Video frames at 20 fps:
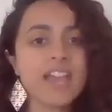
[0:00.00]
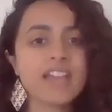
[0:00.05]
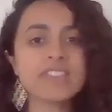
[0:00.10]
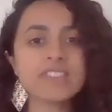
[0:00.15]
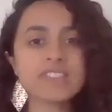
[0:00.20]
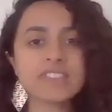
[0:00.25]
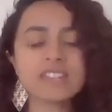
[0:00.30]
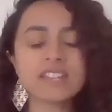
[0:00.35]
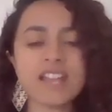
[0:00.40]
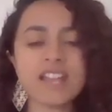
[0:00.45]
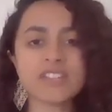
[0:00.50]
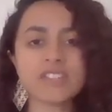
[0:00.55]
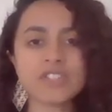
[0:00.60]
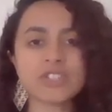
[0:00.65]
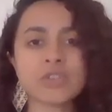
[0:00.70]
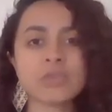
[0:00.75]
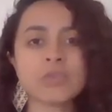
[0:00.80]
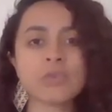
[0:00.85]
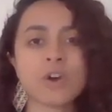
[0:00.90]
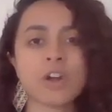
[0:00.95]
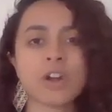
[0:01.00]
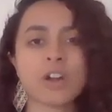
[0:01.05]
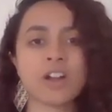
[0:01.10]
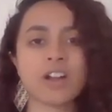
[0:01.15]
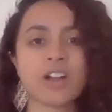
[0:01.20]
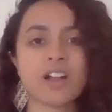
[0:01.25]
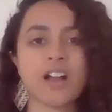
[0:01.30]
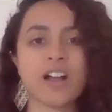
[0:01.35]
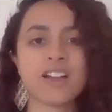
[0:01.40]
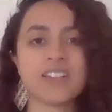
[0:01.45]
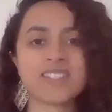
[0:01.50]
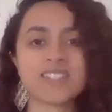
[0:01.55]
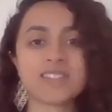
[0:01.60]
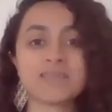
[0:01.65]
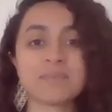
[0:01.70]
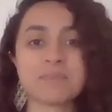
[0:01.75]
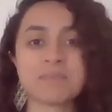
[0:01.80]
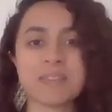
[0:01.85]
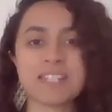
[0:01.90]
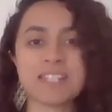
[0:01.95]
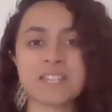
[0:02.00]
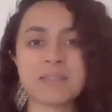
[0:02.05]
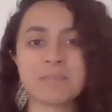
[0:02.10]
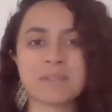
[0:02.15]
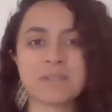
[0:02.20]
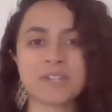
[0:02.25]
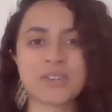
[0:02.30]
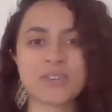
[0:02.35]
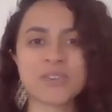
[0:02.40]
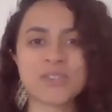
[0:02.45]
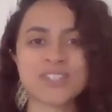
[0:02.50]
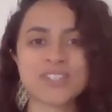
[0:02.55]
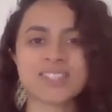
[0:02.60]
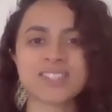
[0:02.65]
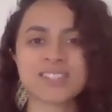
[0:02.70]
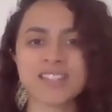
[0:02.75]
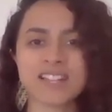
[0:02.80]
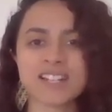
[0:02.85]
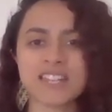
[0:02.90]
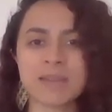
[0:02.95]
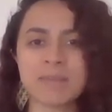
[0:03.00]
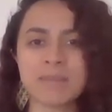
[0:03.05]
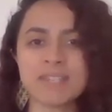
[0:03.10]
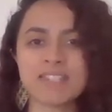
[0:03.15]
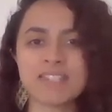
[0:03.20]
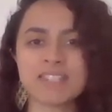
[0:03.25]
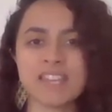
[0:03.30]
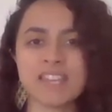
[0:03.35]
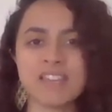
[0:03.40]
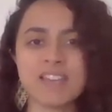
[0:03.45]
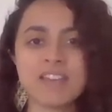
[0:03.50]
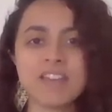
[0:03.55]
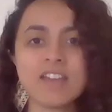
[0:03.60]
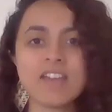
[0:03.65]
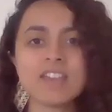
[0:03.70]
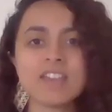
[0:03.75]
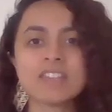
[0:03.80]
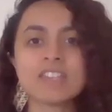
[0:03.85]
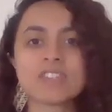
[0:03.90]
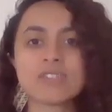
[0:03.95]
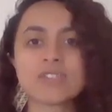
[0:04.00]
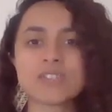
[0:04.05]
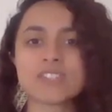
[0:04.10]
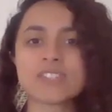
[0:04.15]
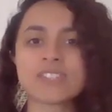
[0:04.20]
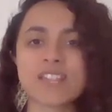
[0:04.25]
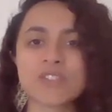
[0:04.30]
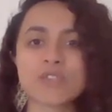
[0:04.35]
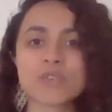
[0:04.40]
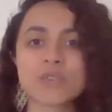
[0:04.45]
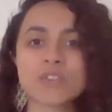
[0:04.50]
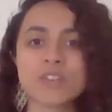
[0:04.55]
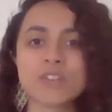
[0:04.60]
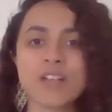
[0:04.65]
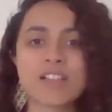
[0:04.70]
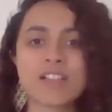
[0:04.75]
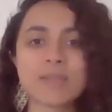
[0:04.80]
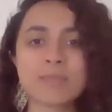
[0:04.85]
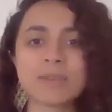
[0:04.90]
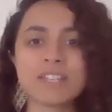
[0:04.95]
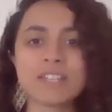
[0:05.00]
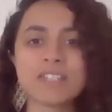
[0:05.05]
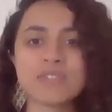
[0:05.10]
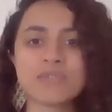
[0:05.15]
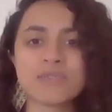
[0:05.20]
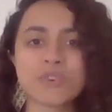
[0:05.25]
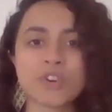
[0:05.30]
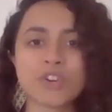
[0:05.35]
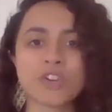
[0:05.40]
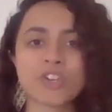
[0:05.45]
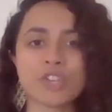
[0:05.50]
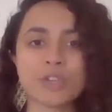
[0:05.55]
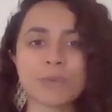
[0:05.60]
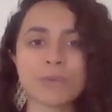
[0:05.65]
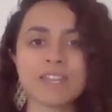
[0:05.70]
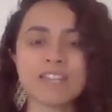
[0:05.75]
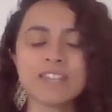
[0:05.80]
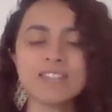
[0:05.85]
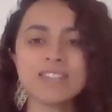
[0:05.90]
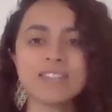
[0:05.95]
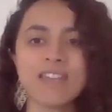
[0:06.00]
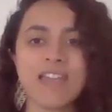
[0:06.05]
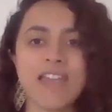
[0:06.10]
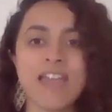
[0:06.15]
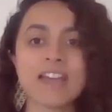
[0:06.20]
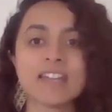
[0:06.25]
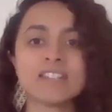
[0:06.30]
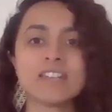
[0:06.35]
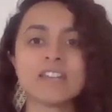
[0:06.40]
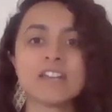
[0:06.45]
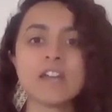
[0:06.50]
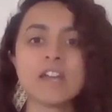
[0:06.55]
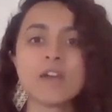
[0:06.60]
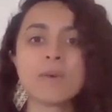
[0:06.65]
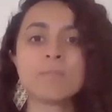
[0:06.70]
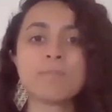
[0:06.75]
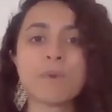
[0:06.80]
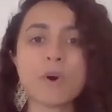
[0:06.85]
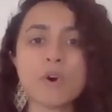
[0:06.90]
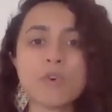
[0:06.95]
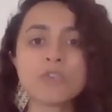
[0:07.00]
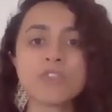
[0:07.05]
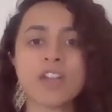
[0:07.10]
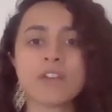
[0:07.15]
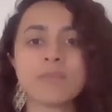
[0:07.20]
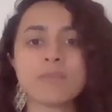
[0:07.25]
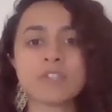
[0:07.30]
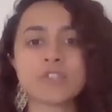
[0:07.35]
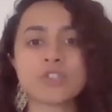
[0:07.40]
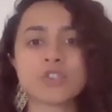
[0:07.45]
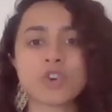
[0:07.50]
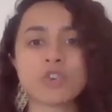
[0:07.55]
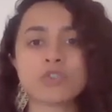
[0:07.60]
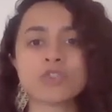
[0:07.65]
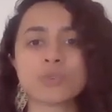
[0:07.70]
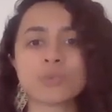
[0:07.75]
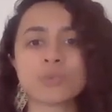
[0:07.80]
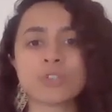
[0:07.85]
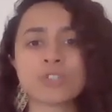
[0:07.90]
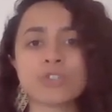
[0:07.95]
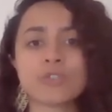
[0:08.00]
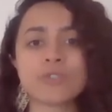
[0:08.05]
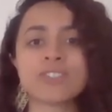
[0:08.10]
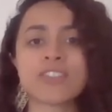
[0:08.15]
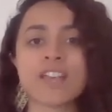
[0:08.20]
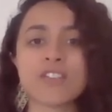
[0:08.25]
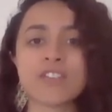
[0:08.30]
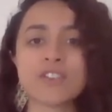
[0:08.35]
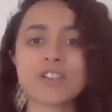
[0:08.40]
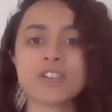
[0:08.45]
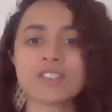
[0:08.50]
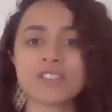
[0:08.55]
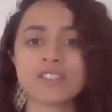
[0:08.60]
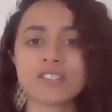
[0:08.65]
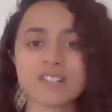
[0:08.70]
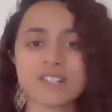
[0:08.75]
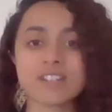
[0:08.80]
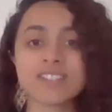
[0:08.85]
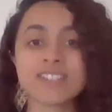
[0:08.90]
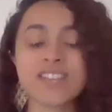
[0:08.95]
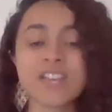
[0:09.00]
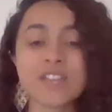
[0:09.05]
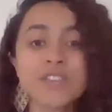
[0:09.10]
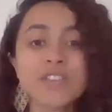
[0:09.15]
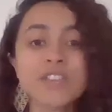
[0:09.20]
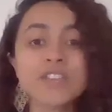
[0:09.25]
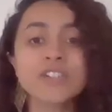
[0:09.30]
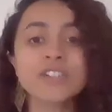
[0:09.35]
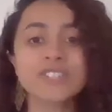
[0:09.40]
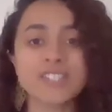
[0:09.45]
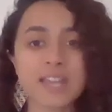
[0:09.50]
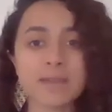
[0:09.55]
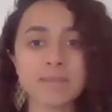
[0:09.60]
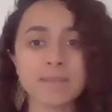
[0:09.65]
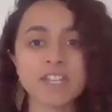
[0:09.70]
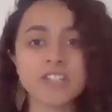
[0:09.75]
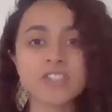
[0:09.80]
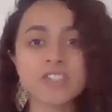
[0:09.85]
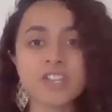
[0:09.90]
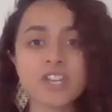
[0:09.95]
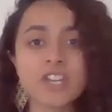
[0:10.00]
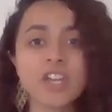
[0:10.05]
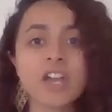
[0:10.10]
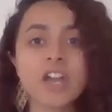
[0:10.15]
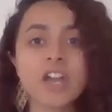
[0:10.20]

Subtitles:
And then the next two are some amazing minerals, selenium and zinc. These are essential elements for humans, and both have been shown to reduce cellular damage